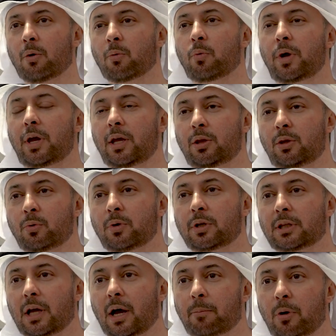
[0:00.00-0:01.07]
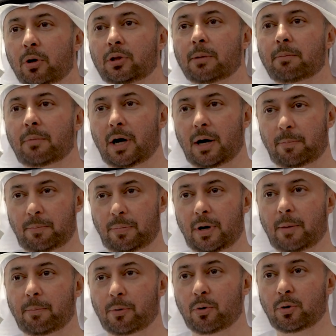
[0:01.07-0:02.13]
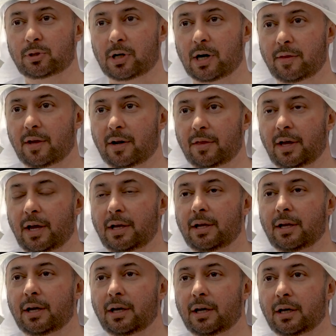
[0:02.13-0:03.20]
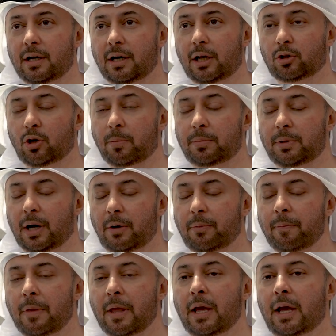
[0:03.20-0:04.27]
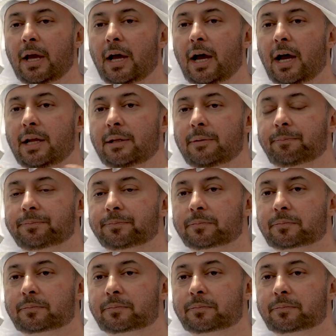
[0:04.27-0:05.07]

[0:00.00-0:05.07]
we do it a bottom-up approach rather than a top-down. And